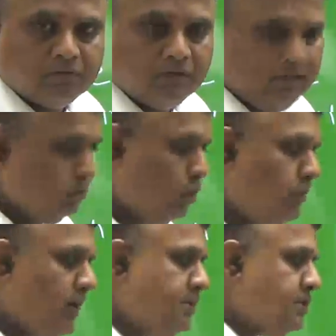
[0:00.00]
in
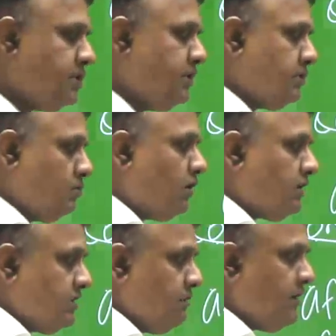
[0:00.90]
globalization, it is not a
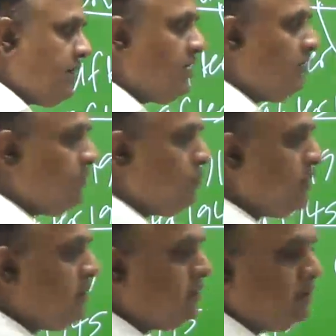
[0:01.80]
symmetrical
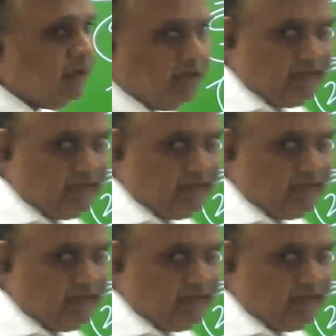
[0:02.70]
phenomenon. It